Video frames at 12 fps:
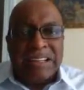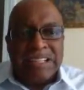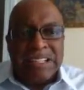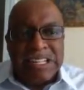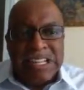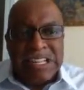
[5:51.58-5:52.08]

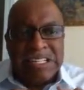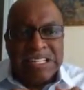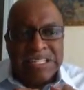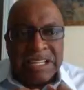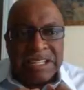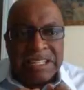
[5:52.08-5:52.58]

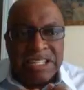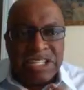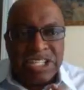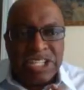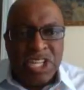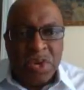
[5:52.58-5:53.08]
in
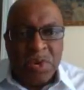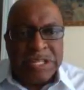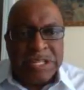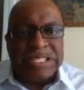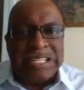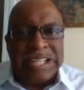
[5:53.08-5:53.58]

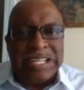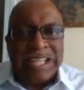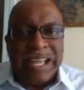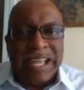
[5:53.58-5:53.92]
unity,